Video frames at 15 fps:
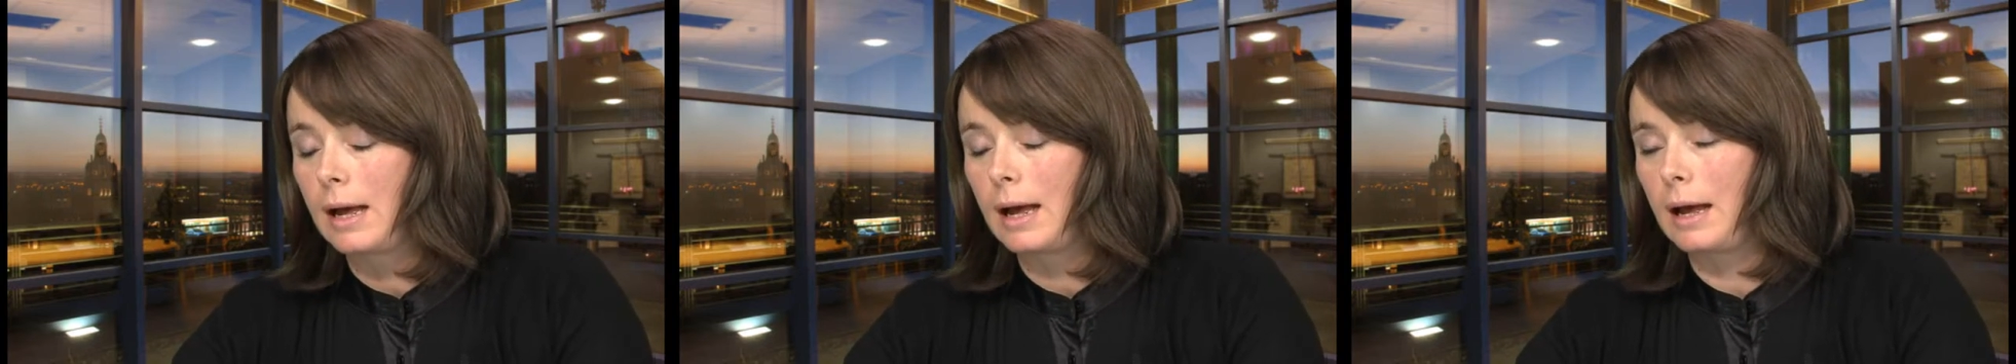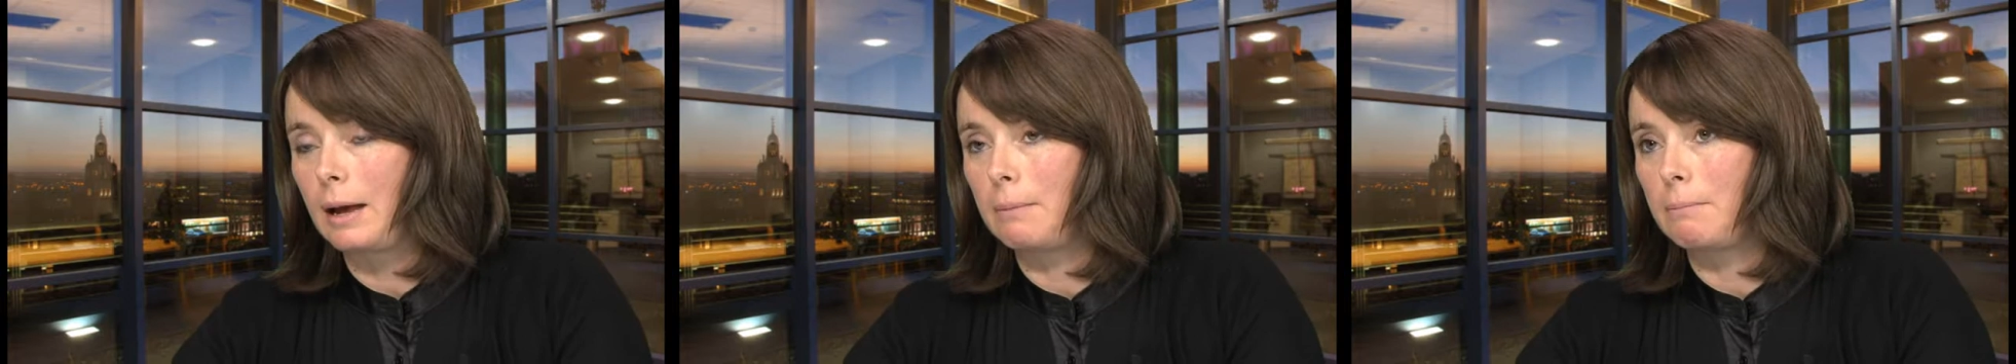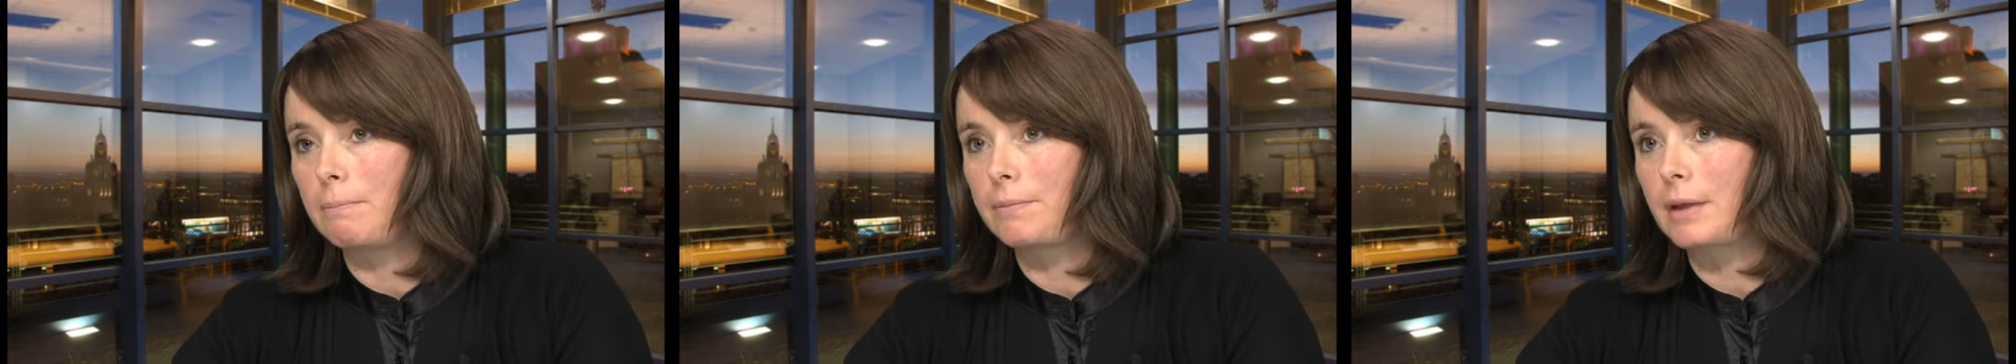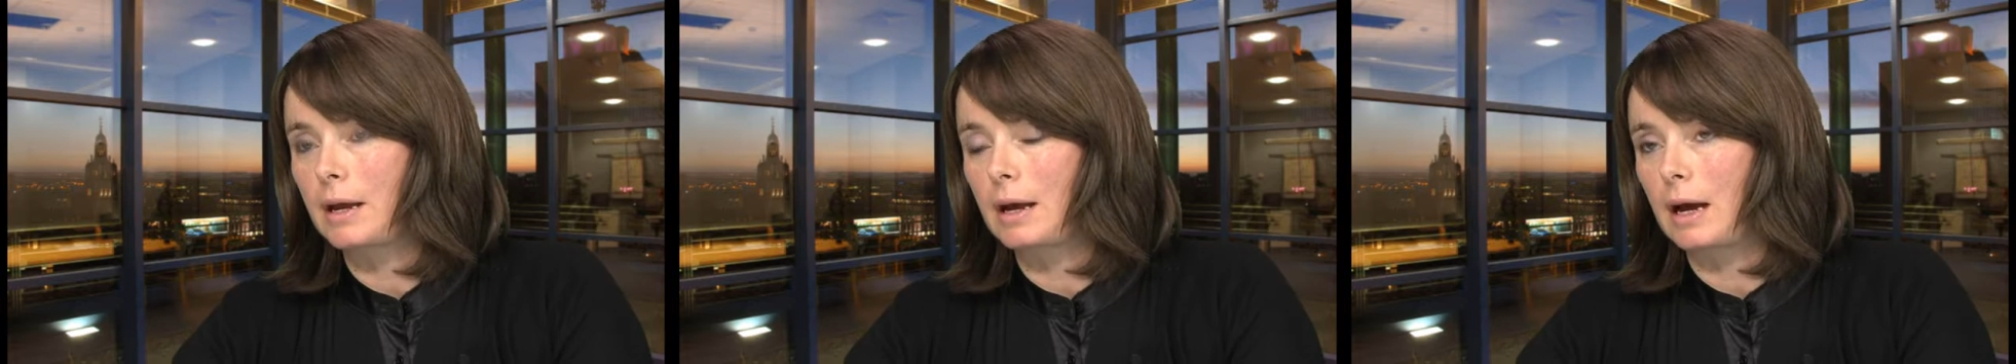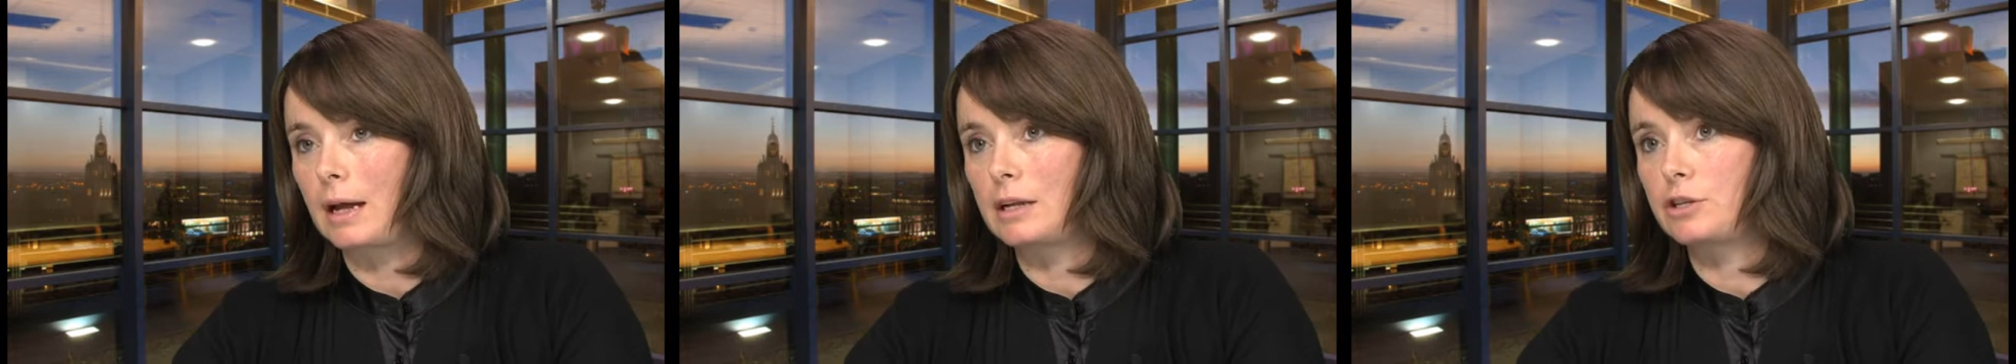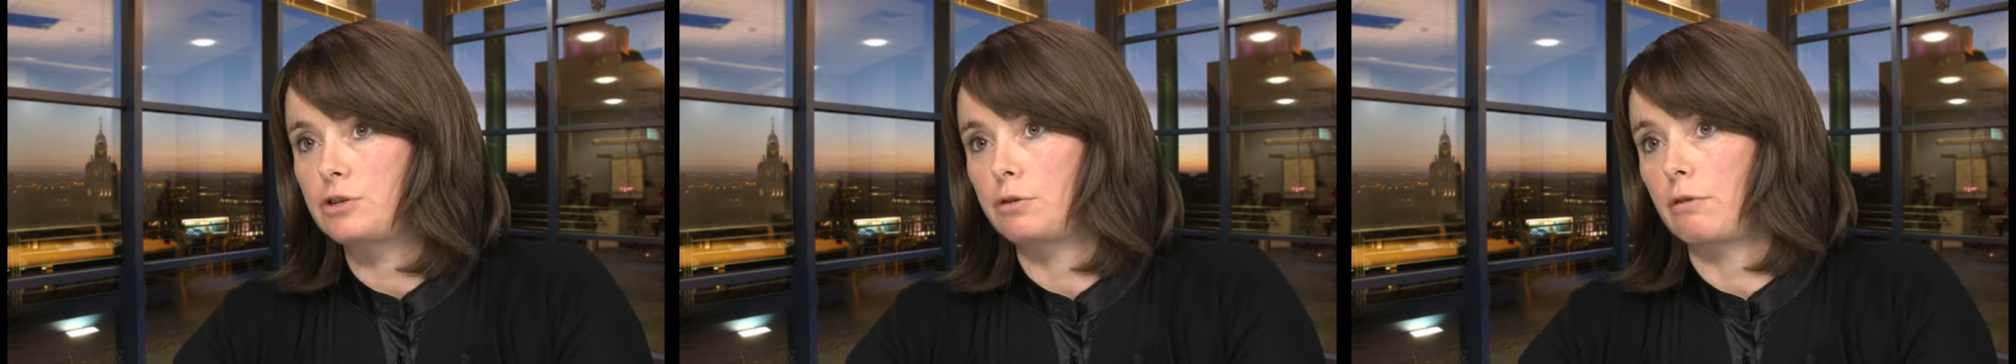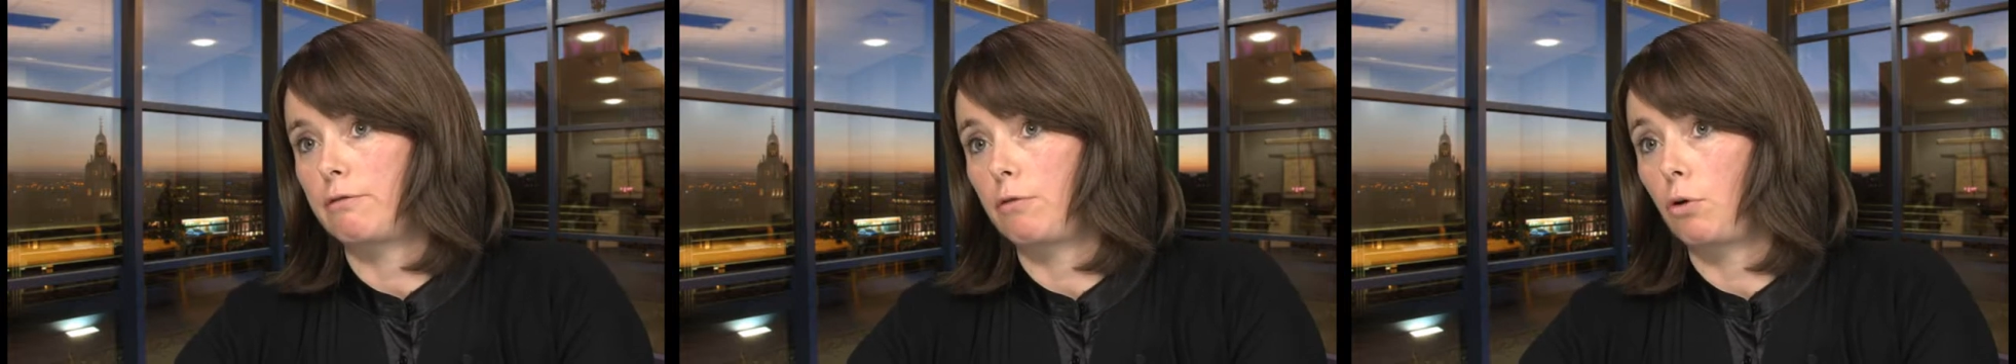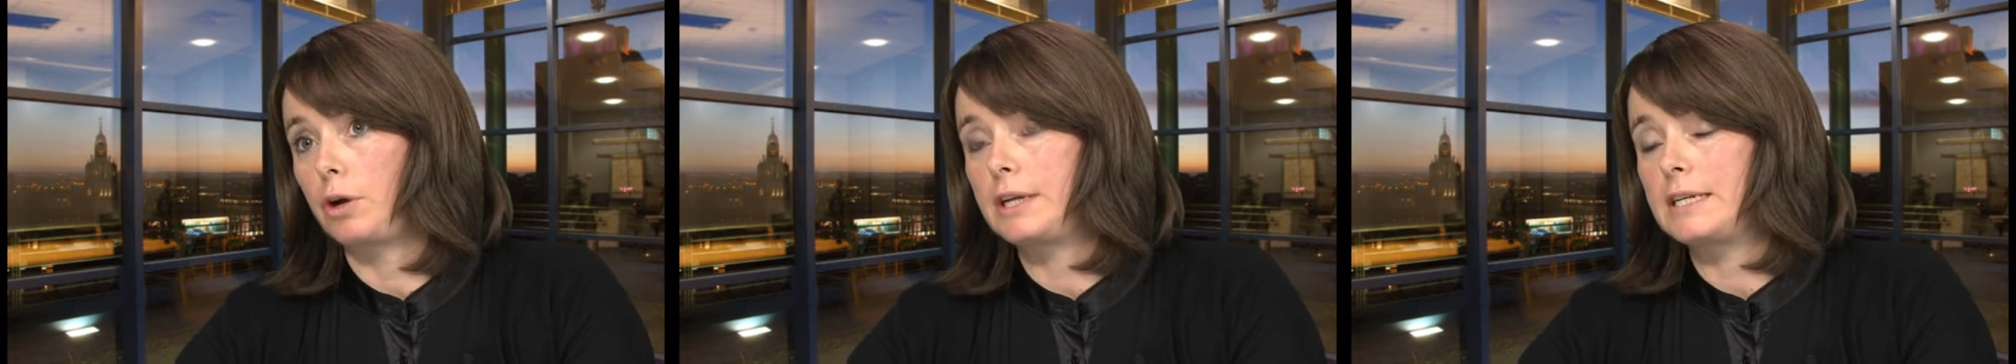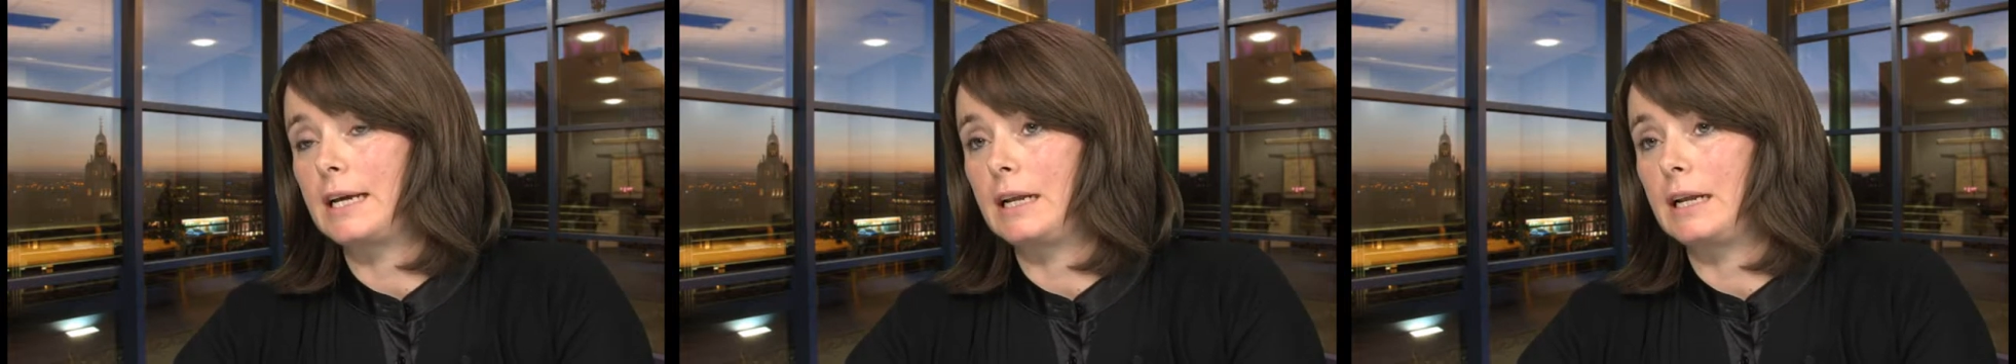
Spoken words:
And to avoid